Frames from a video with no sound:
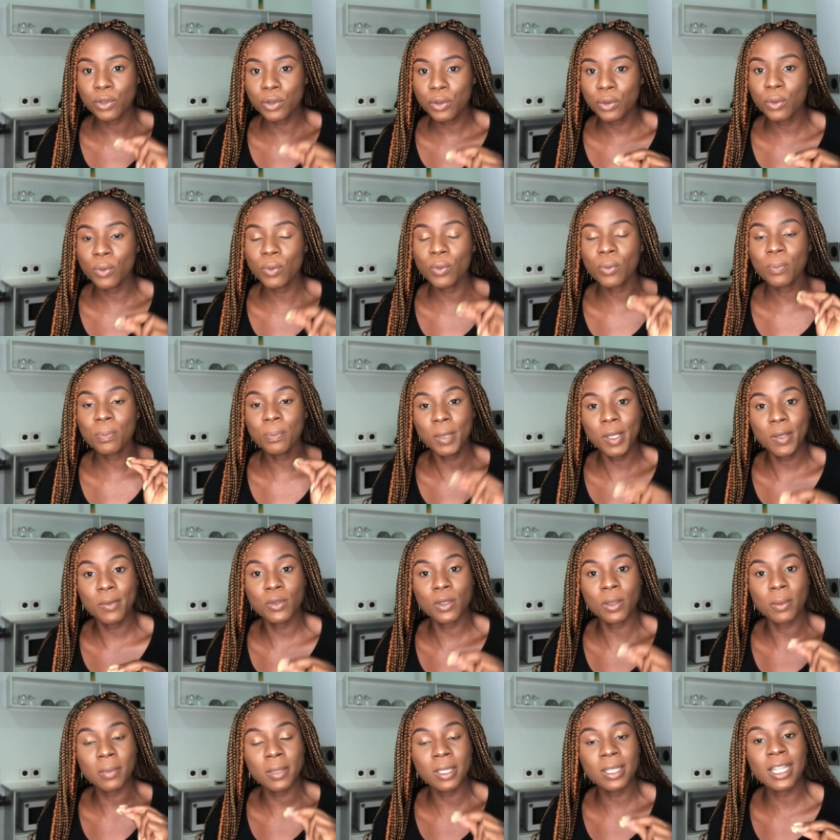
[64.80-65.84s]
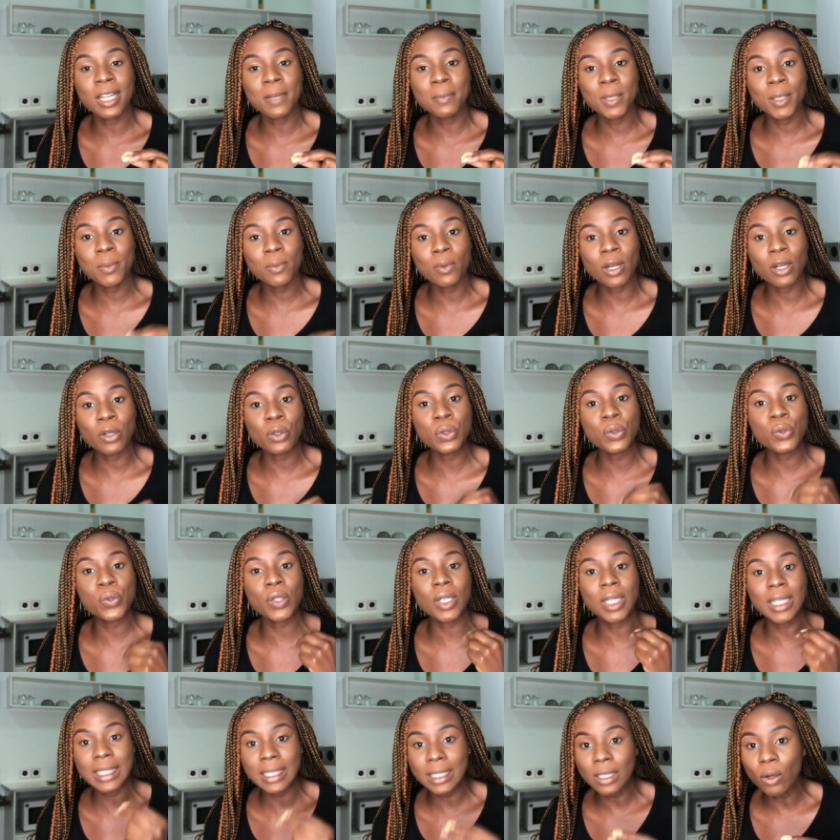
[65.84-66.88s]
you know keep something that people are going to
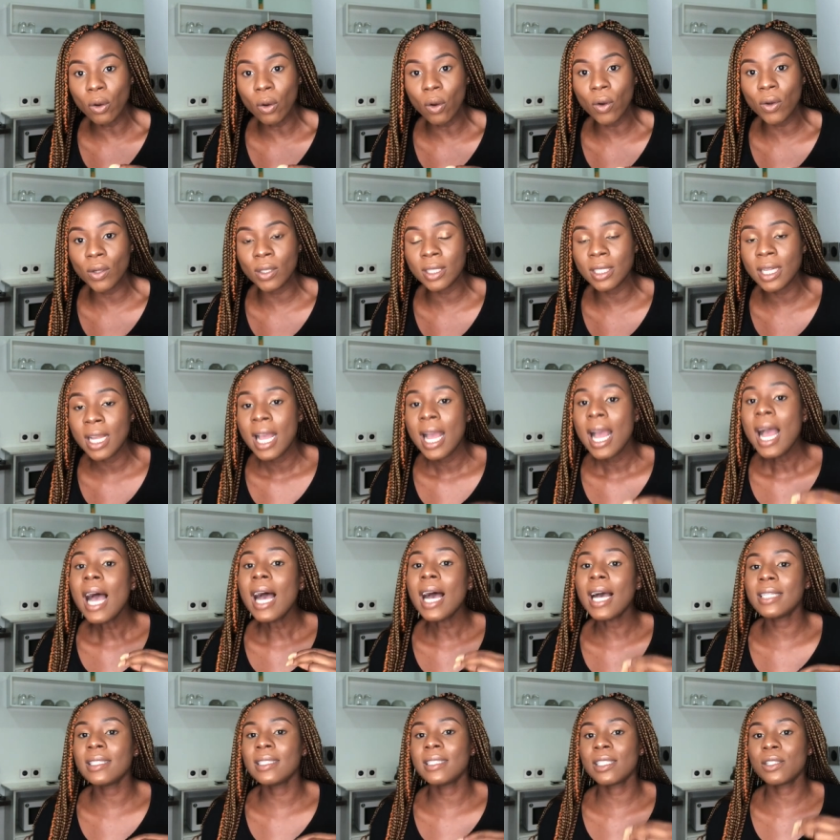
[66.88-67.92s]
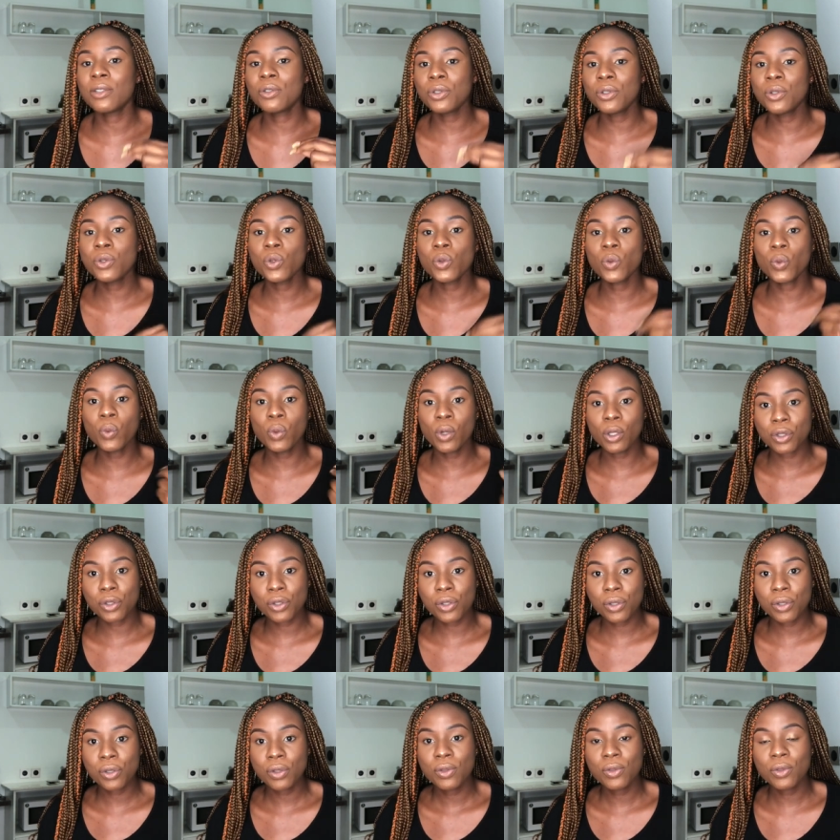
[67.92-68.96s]
click on and they're going to
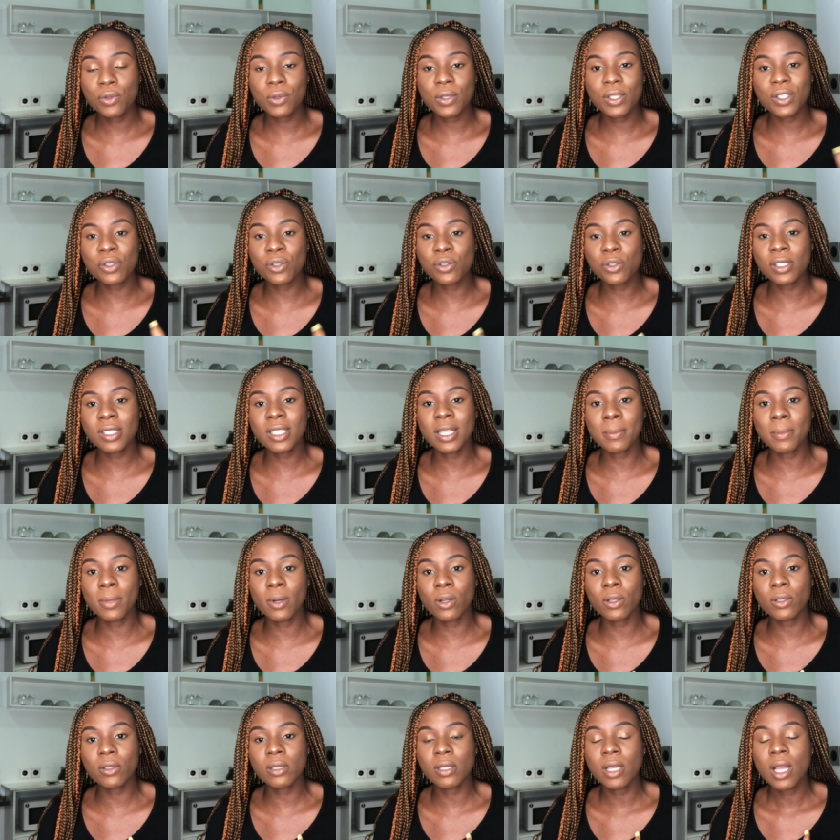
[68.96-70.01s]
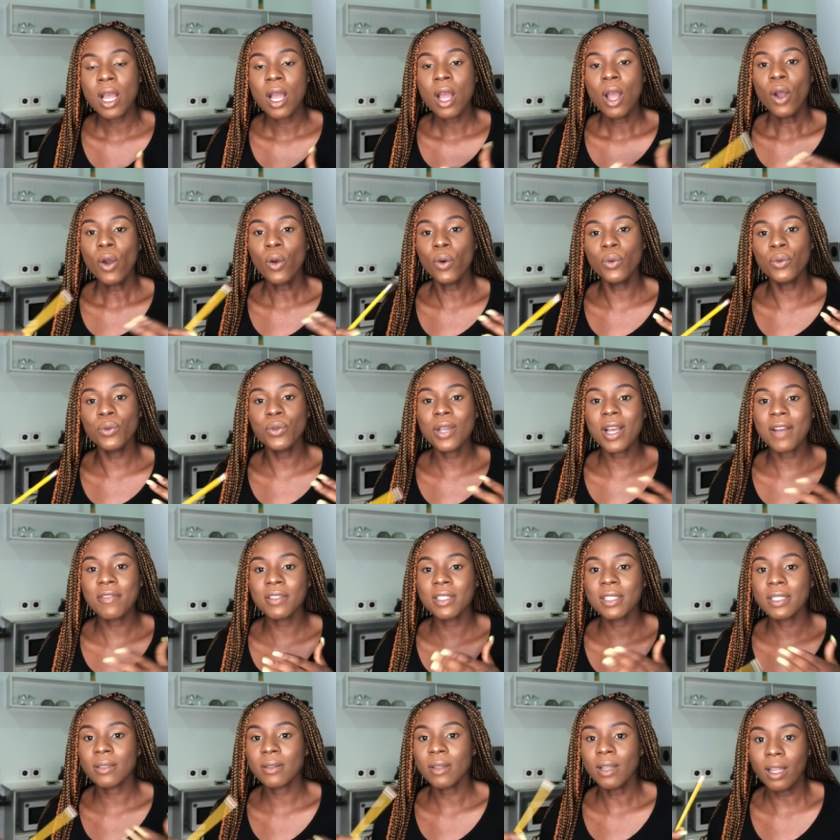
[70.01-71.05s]
watch so it's not just about oh you
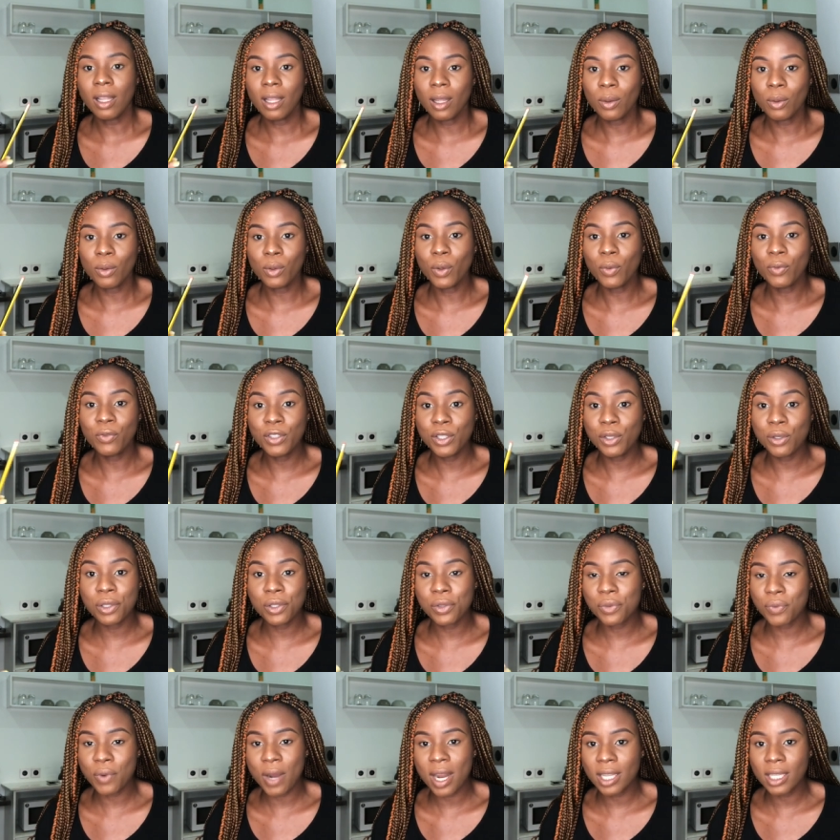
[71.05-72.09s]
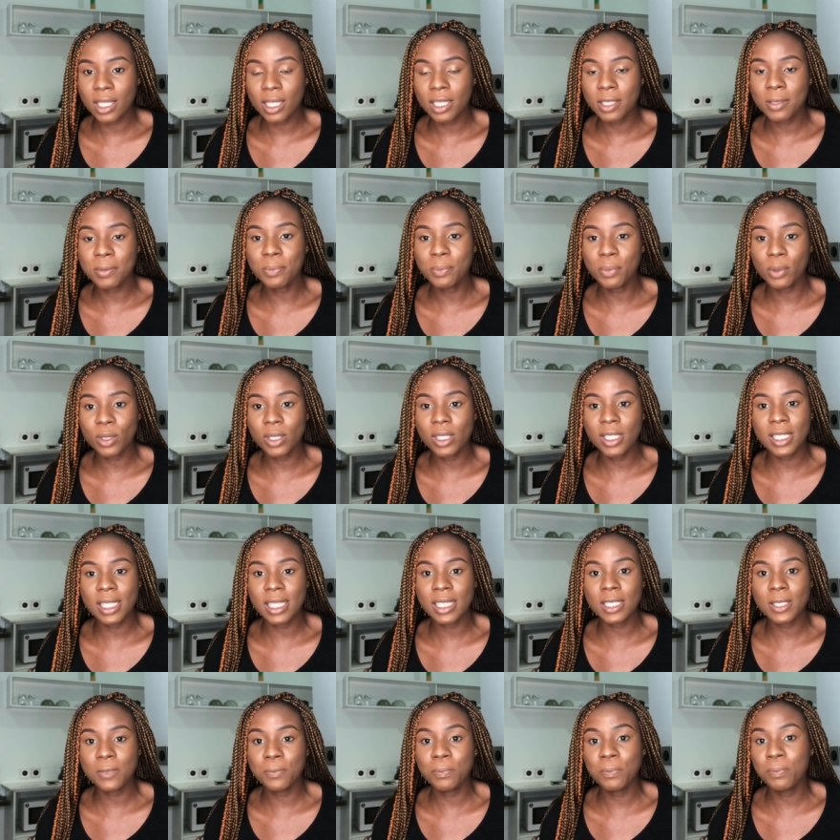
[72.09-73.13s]
haven't uh, your video is ranking but
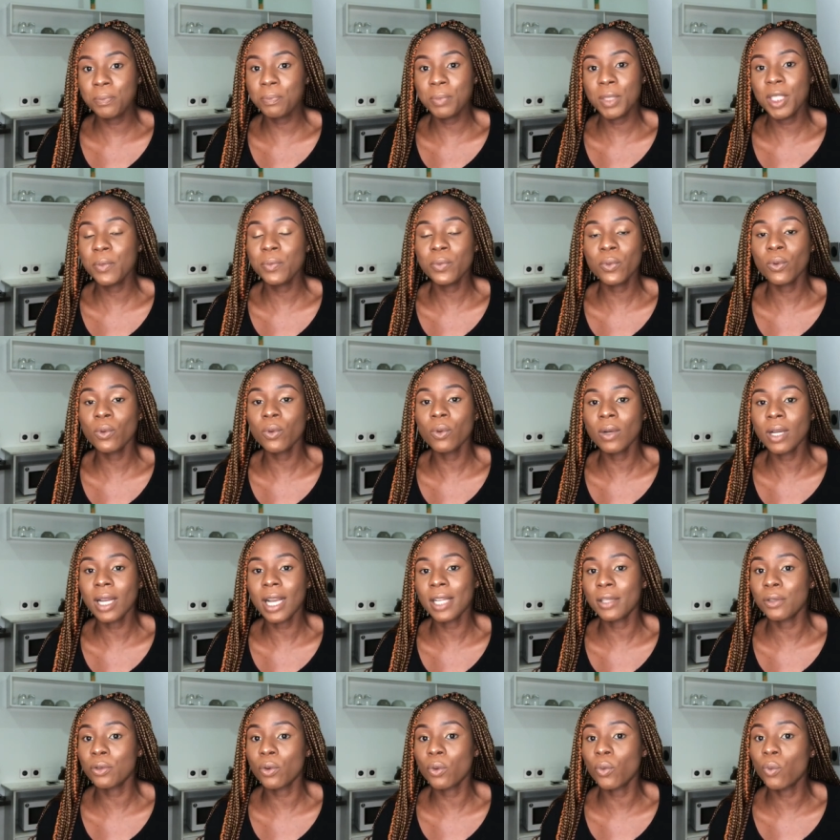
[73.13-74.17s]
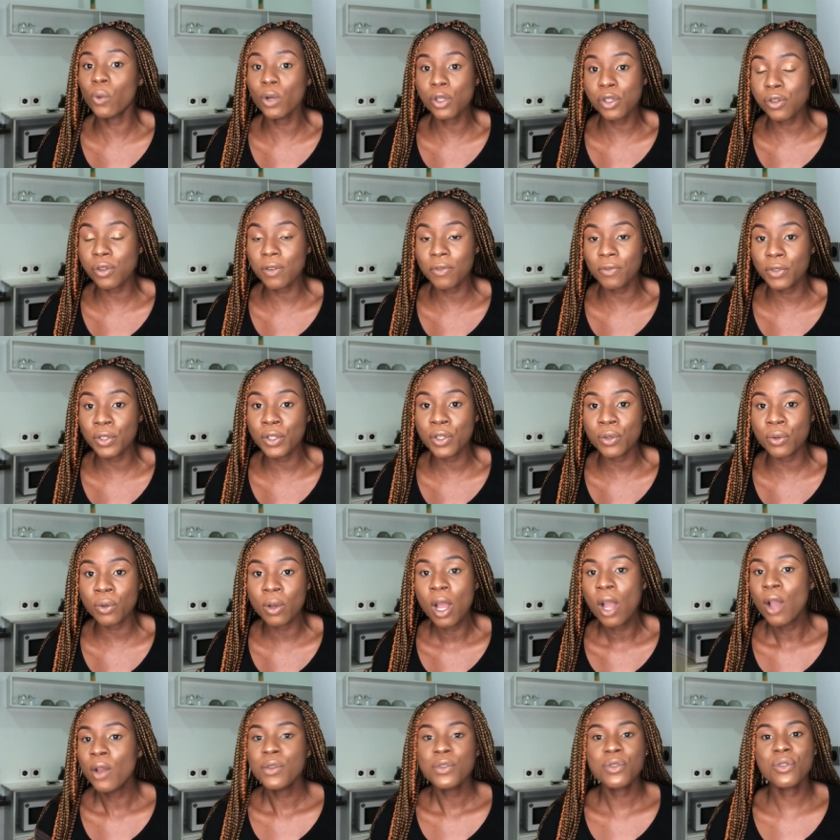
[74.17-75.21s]
yet people cannot watch your video
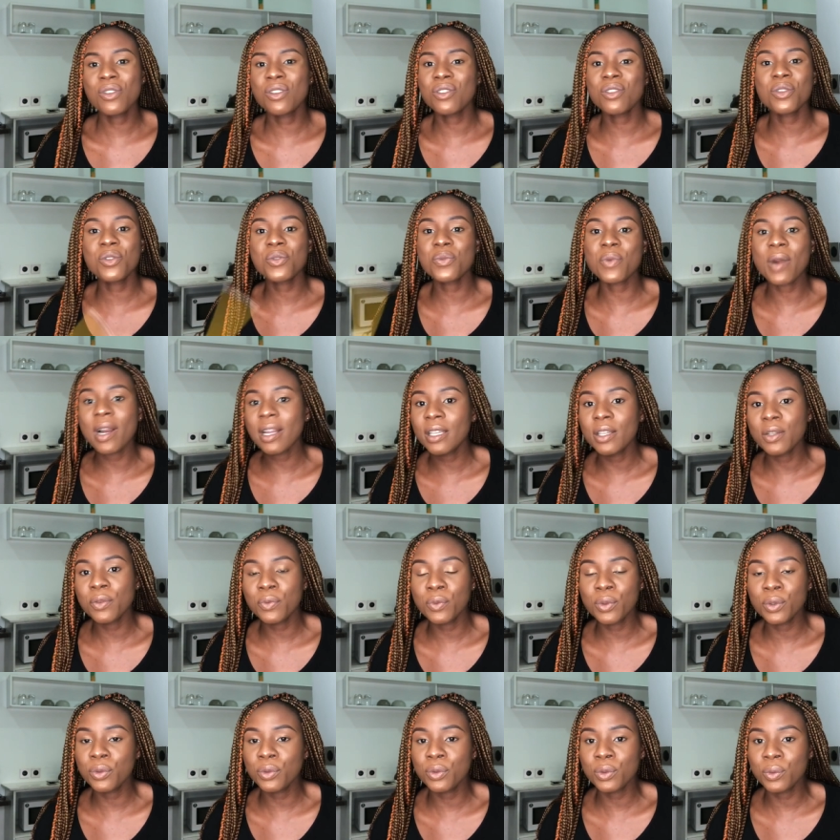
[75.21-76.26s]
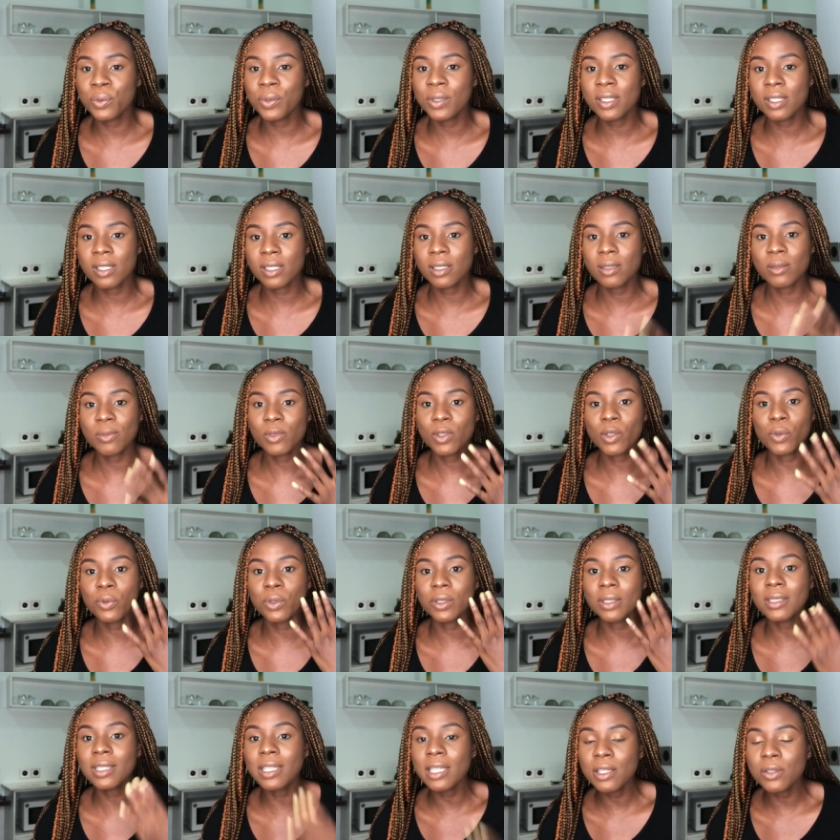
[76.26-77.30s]
so you're just ranking for no reason someone
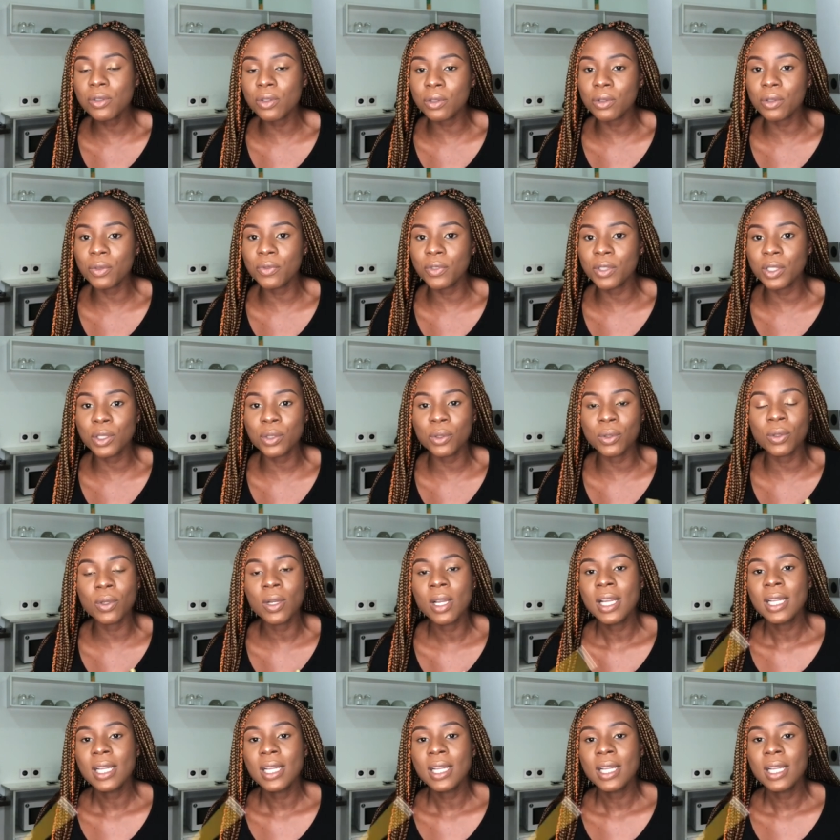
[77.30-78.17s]
clicks on your video